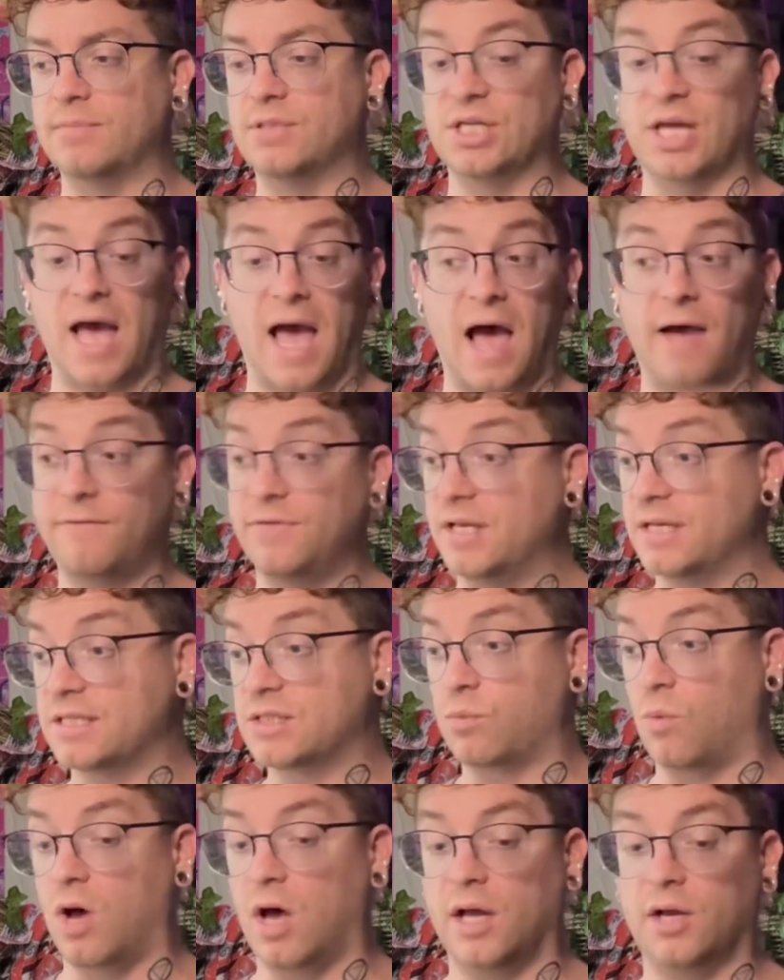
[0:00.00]
Do you have this
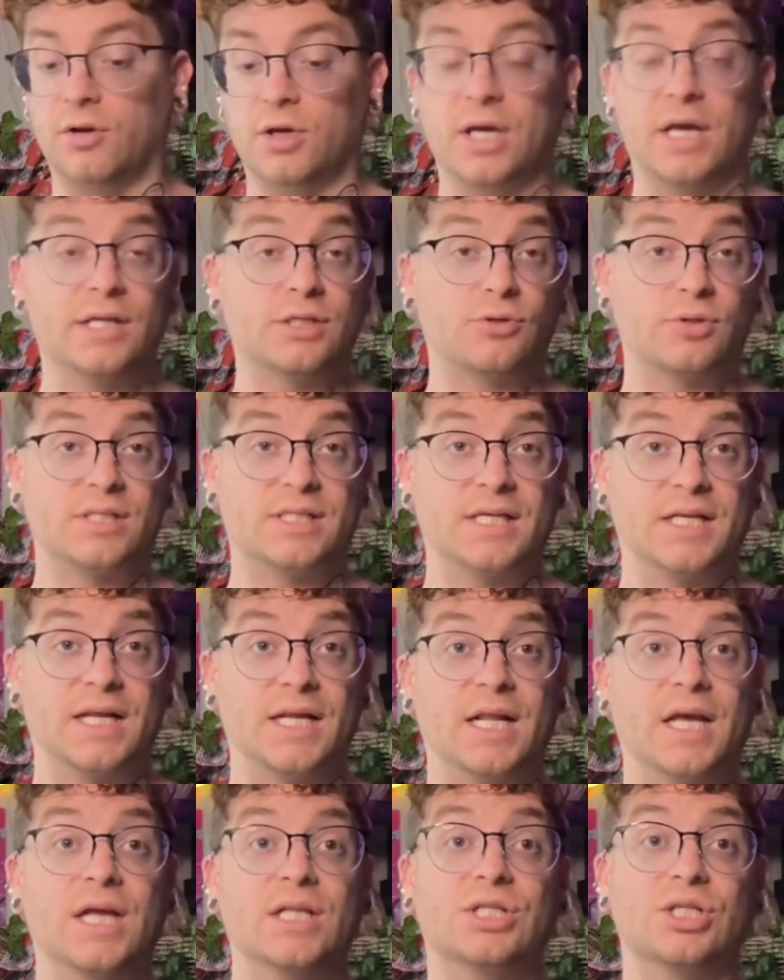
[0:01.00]
one? Are you interested in
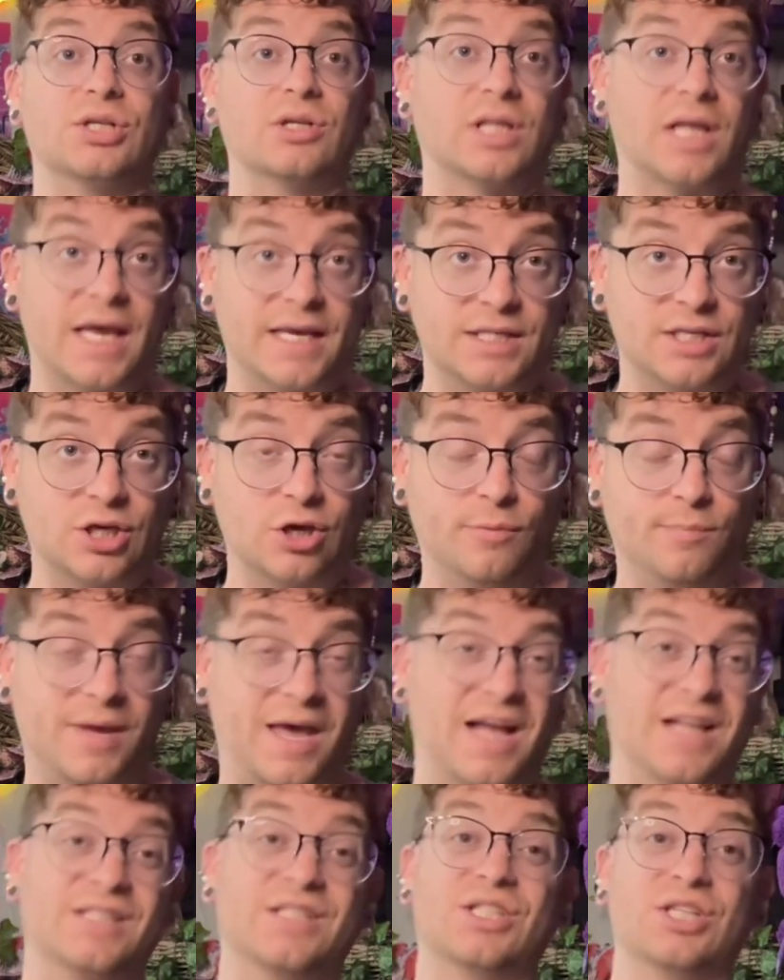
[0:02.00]
it? Do you like
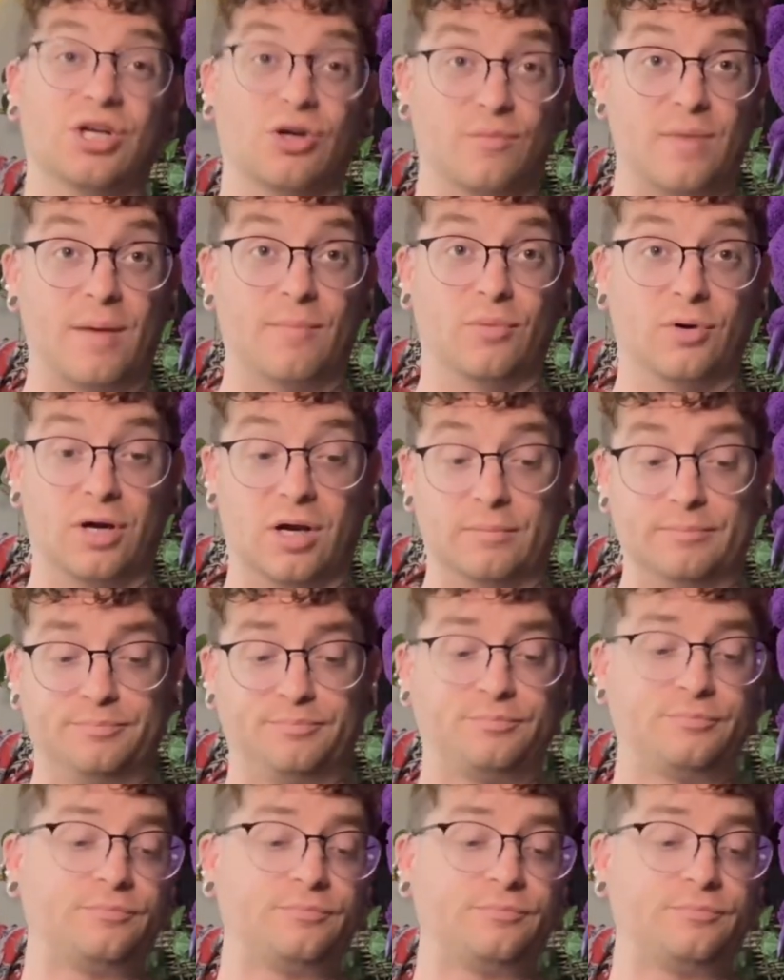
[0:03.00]
Neopets? Do you remember them?